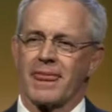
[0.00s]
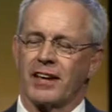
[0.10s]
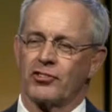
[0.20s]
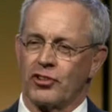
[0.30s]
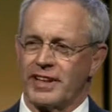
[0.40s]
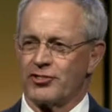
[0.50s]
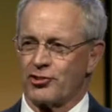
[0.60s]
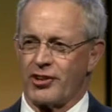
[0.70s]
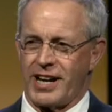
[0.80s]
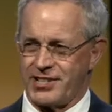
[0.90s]
So let's
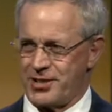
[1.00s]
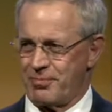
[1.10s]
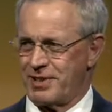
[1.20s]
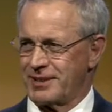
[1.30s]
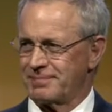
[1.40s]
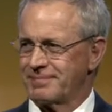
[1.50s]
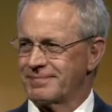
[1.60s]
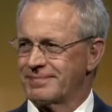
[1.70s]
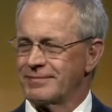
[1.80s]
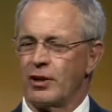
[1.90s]
try something.
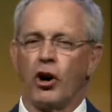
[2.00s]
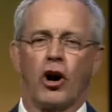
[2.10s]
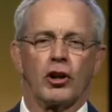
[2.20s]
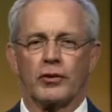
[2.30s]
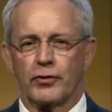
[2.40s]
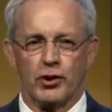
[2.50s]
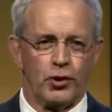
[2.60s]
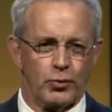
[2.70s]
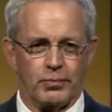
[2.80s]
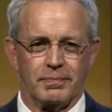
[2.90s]
All of
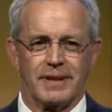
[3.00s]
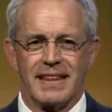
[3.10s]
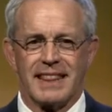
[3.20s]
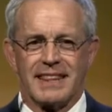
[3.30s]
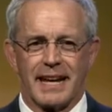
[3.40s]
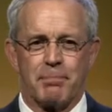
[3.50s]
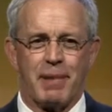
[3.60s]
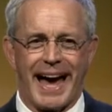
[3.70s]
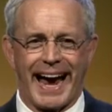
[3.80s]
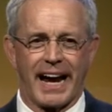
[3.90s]
you, think
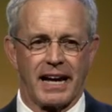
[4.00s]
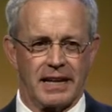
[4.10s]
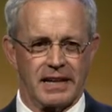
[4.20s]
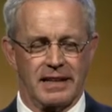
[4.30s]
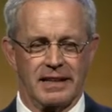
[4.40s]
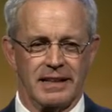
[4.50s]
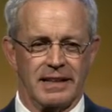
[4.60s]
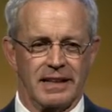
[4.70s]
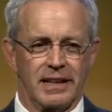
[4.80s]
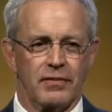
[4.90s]
back.
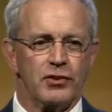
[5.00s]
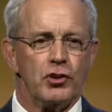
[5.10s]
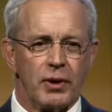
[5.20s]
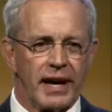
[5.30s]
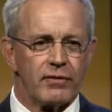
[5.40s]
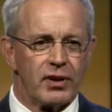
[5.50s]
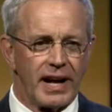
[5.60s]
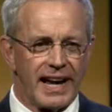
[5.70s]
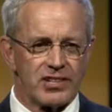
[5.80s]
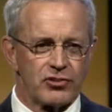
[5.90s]
If you ever
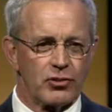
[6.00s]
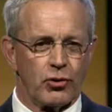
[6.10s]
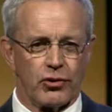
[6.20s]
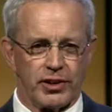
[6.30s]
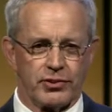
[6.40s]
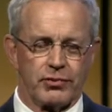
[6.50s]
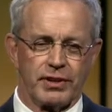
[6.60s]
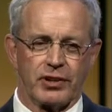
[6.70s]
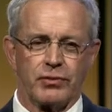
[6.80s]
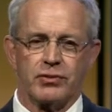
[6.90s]
asked Lori to
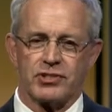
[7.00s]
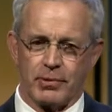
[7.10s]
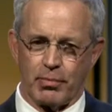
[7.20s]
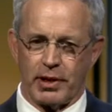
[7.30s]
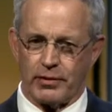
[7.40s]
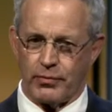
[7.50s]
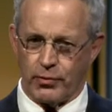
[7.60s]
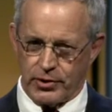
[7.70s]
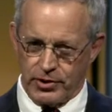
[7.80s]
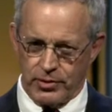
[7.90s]
recruit somebody
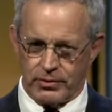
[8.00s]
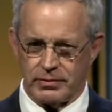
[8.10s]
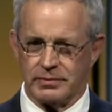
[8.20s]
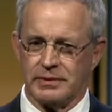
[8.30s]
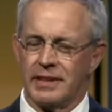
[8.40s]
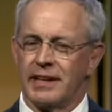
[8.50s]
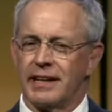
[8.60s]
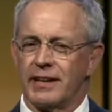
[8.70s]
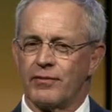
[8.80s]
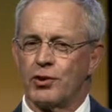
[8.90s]
for you,
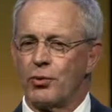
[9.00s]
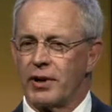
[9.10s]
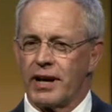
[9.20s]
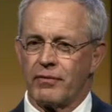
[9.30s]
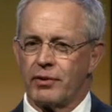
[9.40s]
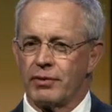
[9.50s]
if you were ever